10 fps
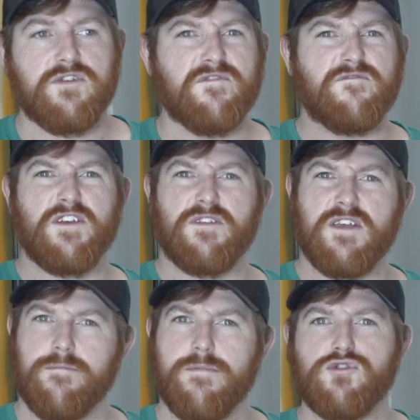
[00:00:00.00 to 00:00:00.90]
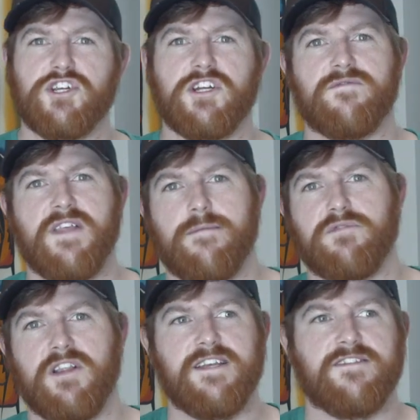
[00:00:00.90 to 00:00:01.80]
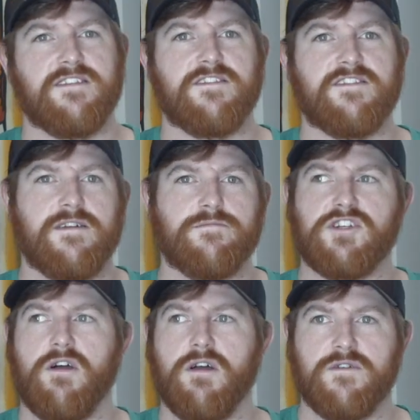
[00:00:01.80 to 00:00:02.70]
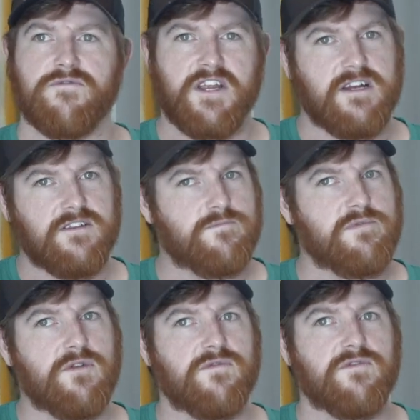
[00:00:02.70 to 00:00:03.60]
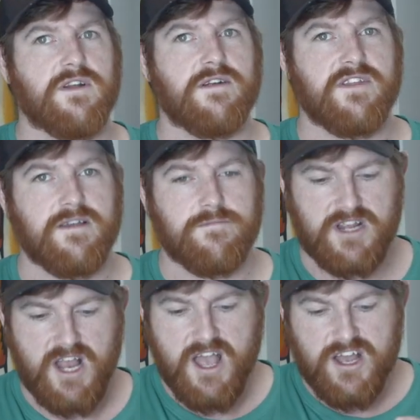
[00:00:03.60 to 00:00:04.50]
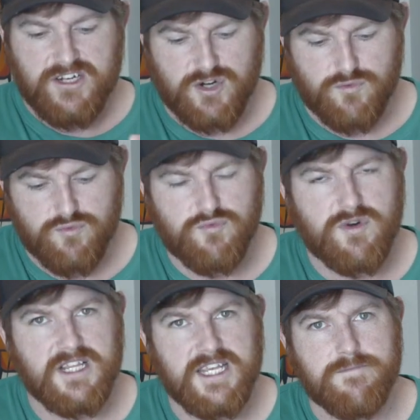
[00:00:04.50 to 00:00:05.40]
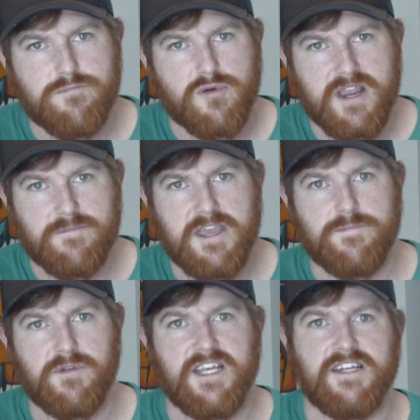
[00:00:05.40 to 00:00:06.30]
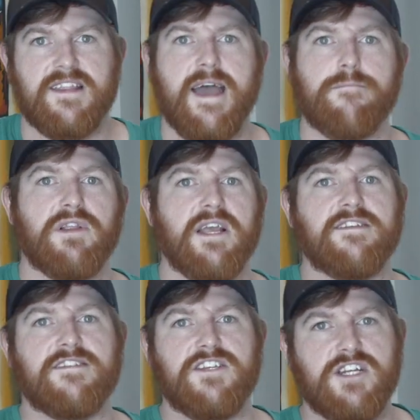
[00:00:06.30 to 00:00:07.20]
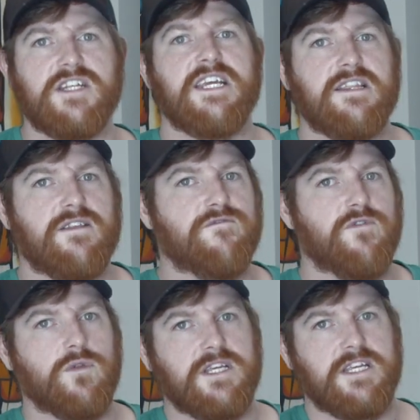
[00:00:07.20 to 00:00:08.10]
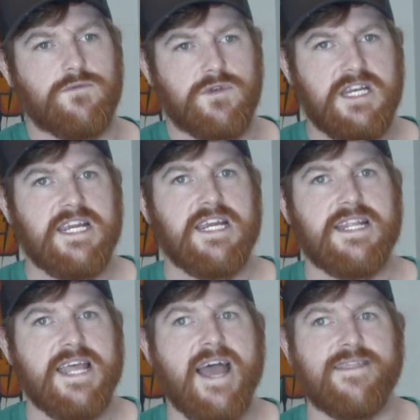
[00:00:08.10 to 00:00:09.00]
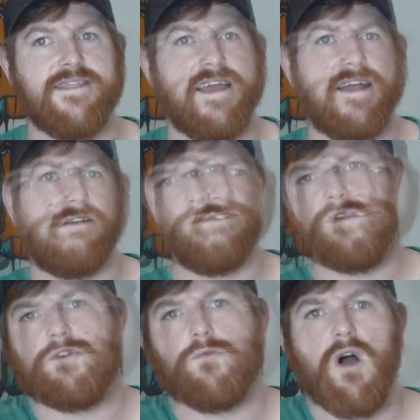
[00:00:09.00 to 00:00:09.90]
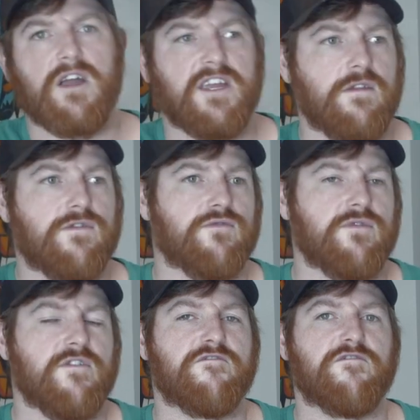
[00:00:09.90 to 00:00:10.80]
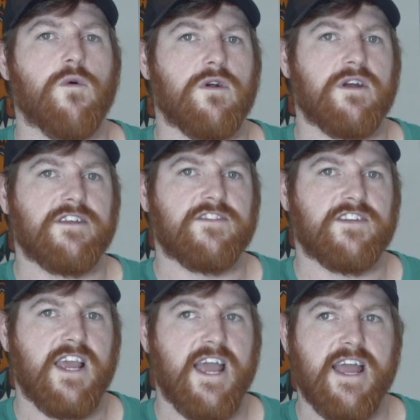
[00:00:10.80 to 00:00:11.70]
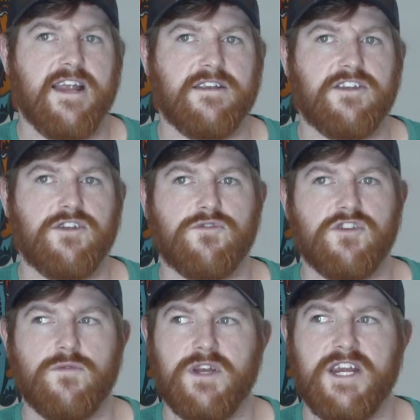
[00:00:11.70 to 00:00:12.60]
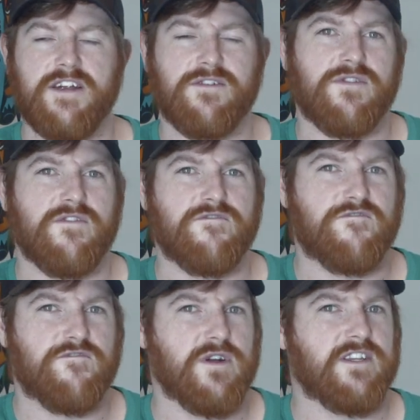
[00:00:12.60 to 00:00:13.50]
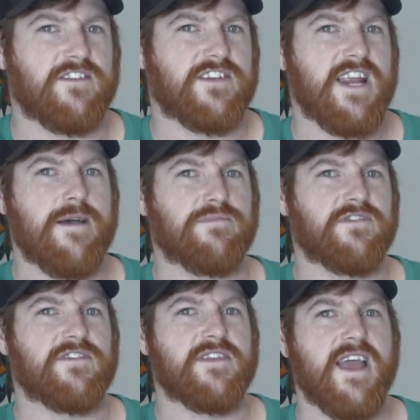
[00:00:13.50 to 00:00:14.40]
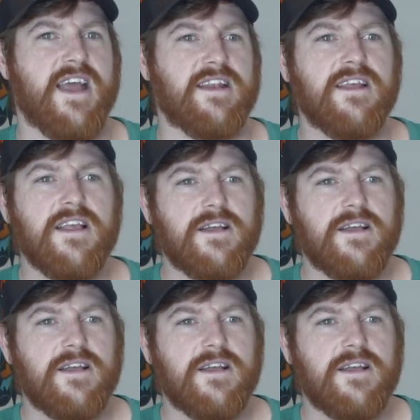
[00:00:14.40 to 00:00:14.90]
can feel the emotion of that place in the cinematography and it's beautiful and everything, but to really bring people into that place, you need the Foley, you need that there. When you're walking through the forest and you don't hear the footsteps, then